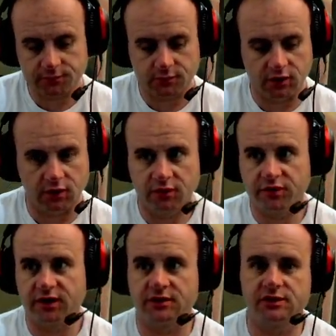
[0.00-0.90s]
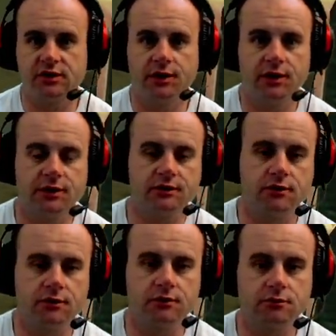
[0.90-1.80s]
all of that to say, I took
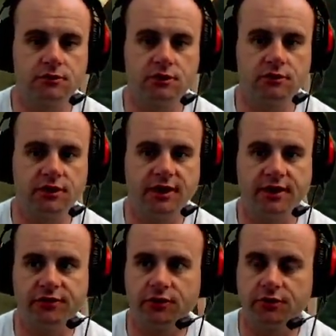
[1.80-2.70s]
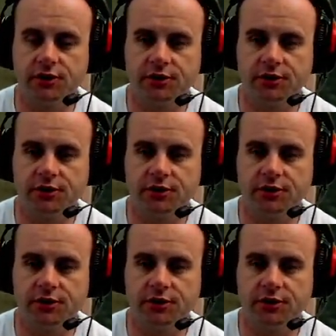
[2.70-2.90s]
2.5, 3,